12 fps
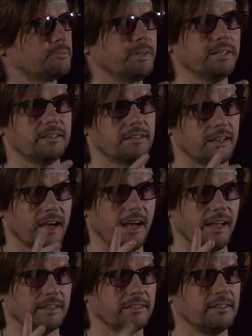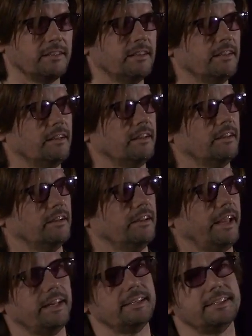being the guy.
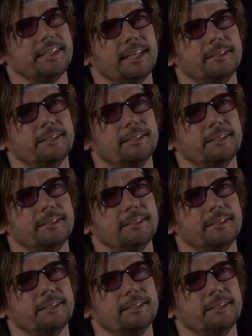And